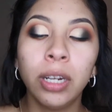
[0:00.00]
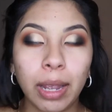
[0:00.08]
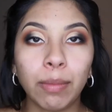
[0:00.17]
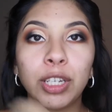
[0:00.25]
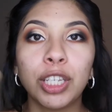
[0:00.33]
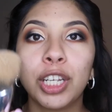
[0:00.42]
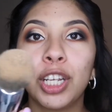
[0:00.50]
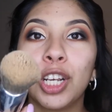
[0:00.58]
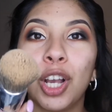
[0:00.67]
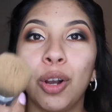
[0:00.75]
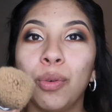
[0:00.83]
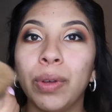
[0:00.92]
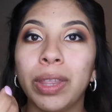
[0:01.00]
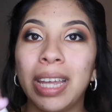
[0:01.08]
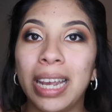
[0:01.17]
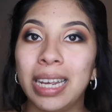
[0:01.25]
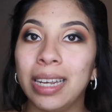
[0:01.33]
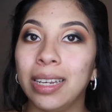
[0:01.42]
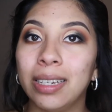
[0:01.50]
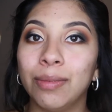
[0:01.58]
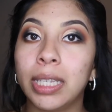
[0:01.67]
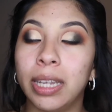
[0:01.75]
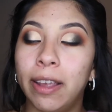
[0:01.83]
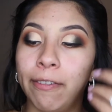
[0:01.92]
And I'm just going to go with a
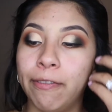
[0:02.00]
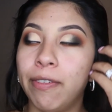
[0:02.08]
stiff